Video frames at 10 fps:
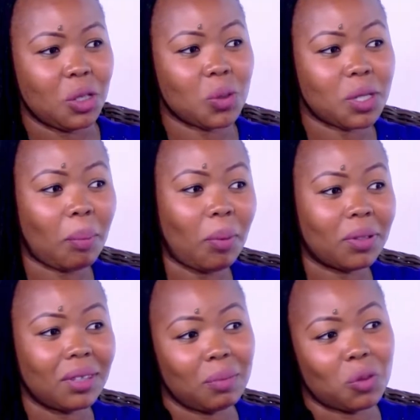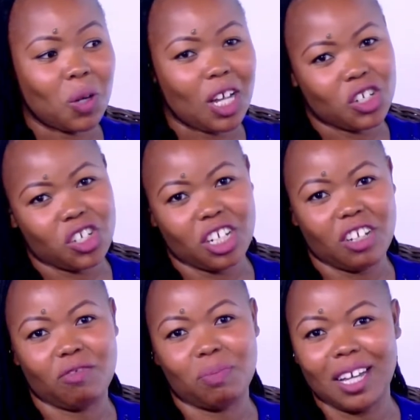to support them to
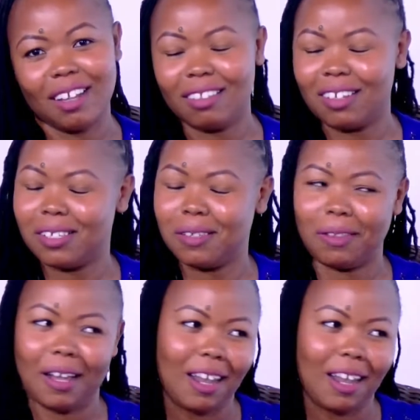achieve bigger things in their